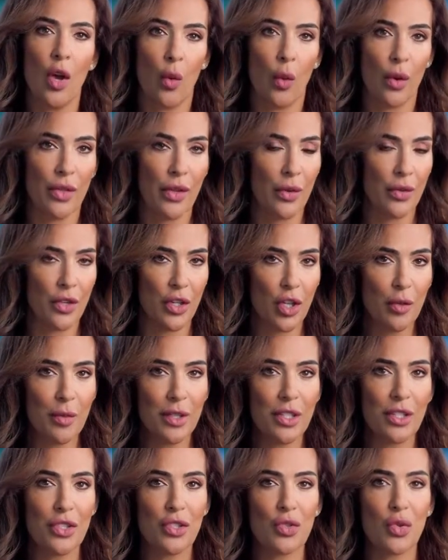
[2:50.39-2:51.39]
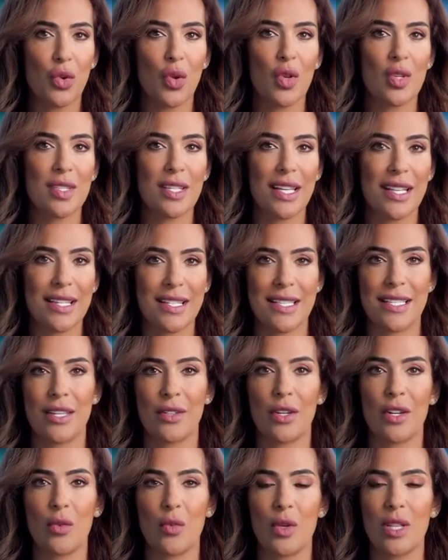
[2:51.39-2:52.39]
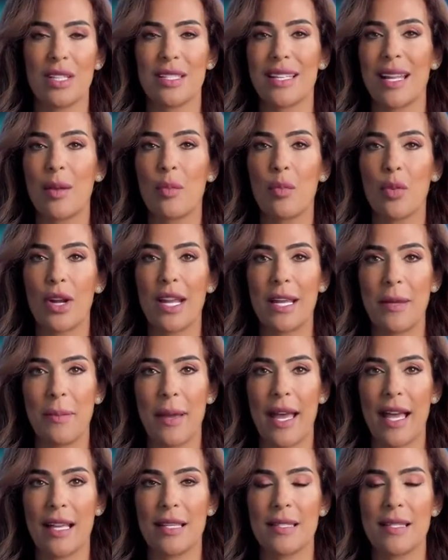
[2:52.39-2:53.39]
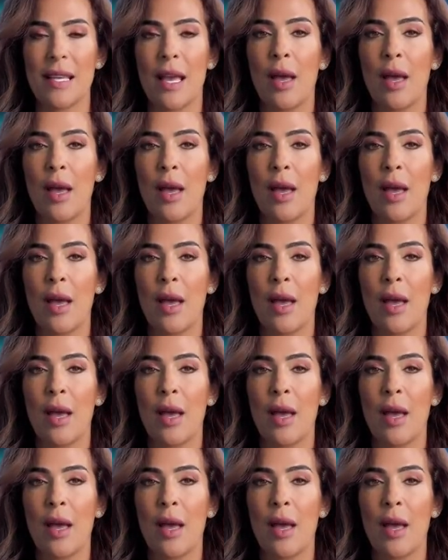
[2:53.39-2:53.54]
without human controls like steering wheels and brake pads.